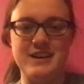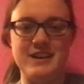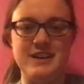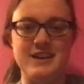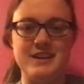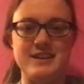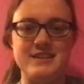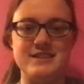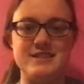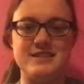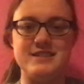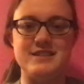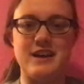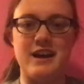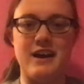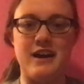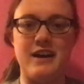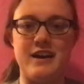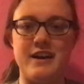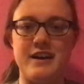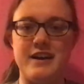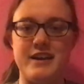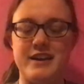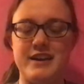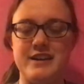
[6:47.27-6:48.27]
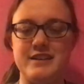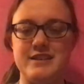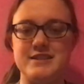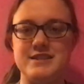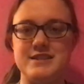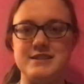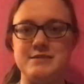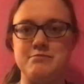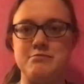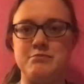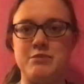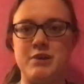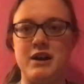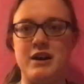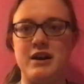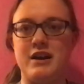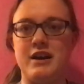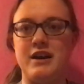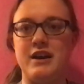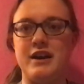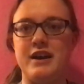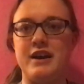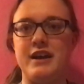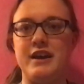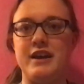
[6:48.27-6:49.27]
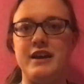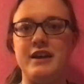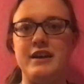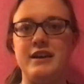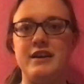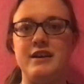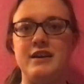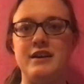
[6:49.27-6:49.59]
signs by